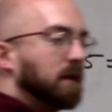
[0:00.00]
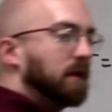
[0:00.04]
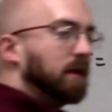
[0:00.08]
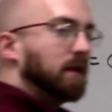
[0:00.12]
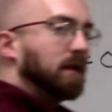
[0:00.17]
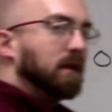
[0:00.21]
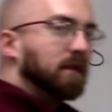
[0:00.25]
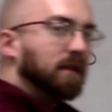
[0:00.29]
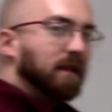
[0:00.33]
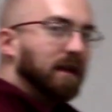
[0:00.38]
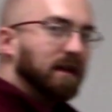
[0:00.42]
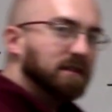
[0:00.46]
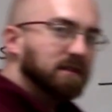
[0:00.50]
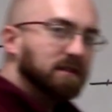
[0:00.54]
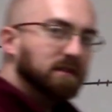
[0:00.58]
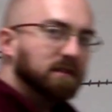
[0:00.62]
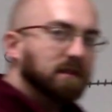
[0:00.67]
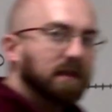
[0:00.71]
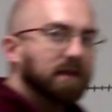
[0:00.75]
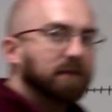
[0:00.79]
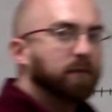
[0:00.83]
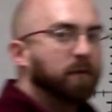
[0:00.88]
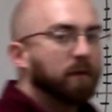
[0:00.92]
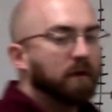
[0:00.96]
that's,
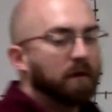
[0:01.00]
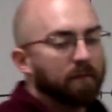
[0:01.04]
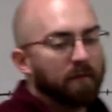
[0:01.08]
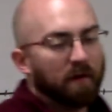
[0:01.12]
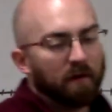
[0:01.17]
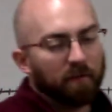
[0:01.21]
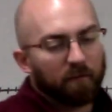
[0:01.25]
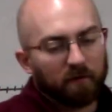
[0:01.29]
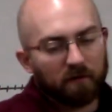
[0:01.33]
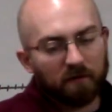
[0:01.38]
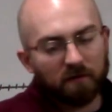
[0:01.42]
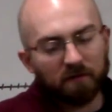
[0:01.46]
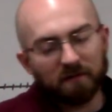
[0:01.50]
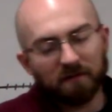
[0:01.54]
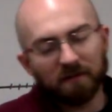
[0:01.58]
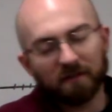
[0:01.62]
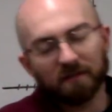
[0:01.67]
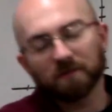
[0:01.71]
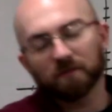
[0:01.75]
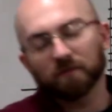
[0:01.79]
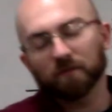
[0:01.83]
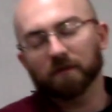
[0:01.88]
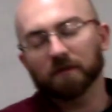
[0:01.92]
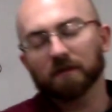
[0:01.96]
if we remember in
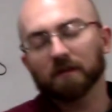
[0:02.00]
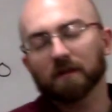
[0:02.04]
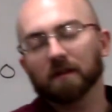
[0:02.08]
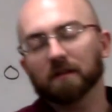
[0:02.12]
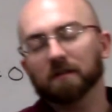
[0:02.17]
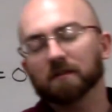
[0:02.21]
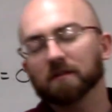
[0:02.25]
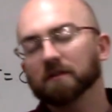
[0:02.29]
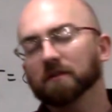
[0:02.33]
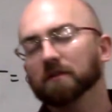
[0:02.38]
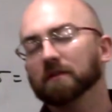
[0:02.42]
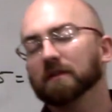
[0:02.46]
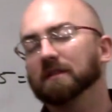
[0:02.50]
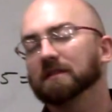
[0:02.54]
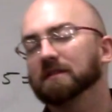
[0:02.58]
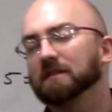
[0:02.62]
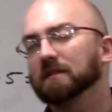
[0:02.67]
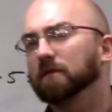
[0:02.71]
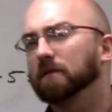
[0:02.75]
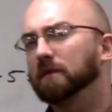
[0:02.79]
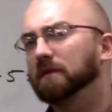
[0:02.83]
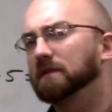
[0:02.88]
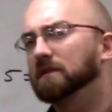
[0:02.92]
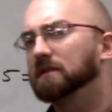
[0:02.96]
section 1.2, that's
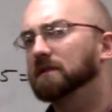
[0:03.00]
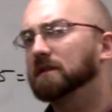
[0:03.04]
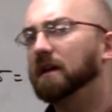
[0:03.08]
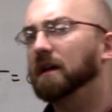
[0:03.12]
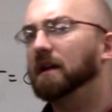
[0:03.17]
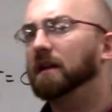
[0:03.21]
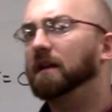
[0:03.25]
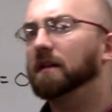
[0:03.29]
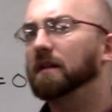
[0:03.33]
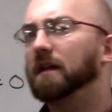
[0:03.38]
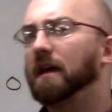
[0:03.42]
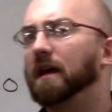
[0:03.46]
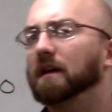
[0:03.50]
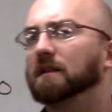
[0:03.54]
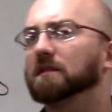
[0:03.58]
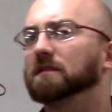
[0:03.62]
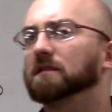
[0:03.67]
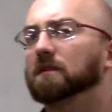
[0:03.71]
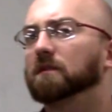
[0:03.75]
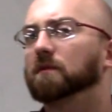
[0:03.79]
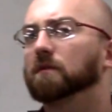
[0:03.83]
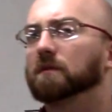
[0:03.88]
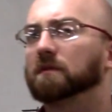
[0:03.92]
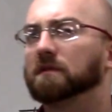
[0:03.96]
if we set x
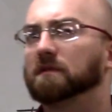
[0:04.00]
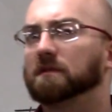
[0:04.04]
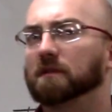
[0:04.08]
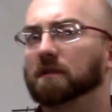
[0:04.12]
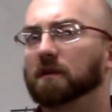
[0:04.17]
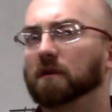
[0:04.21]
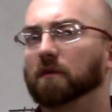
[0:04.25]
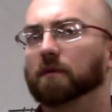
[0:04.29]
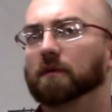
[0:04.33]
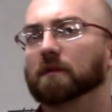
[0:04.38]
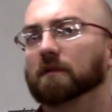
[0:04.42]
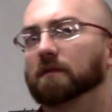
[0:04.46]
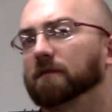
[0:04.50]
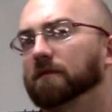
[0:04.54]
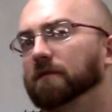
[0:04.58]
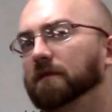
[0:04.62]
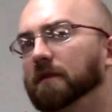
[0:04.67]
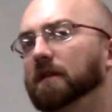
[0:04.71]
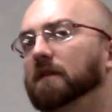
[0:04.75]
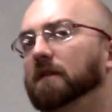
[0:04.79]
equal to 0, we can find our